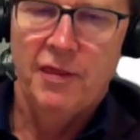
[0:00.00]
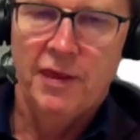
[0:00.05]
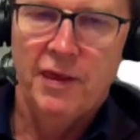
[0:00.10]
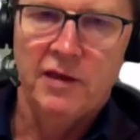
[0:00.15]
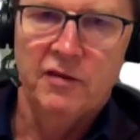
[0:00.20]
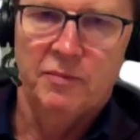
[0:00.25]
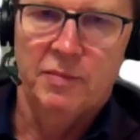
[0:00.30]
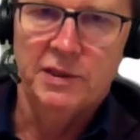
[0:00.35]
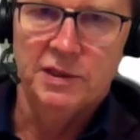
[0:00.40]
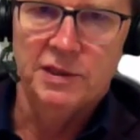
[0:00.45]

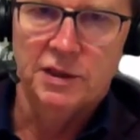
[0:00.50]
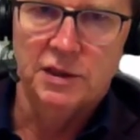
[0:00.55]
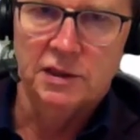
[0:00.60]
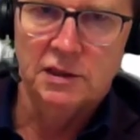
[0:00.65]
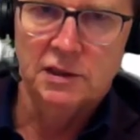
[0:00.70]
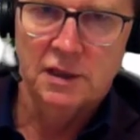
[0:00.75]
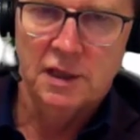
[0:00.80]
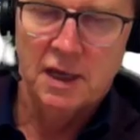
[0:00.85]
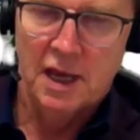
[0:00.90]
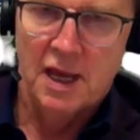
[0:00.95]
think of
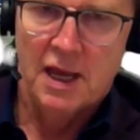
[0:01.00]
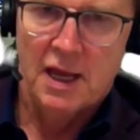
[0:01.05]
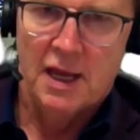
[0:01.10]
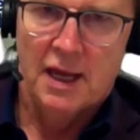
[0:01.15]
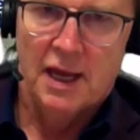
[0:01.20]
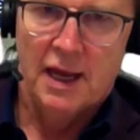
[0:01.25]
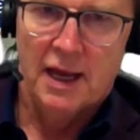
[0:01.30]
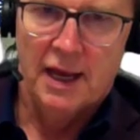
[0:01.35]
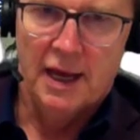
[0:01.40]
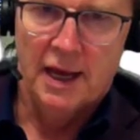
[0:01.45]
business
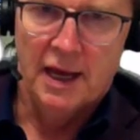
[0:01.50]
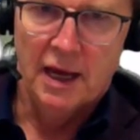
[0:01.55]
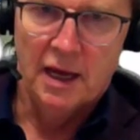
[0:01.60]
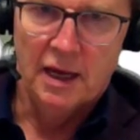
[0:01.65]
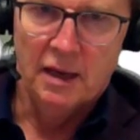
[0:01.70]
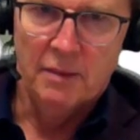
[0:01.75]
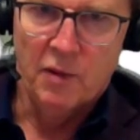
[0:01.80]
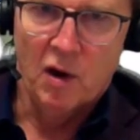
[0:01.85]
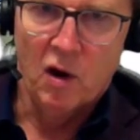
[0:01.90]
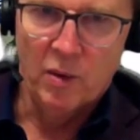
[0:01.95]

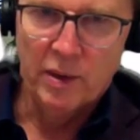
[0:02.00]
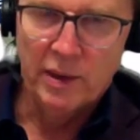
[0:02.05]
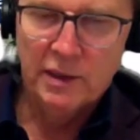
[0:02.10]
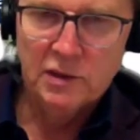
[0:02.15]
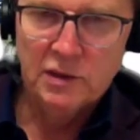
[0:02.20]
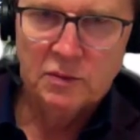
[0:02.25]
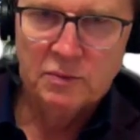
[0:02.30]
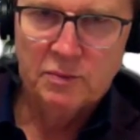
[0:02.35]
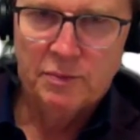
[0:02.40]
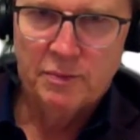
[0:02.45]

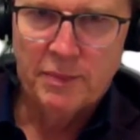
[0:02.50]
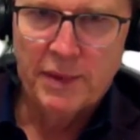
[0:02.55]
borrowings,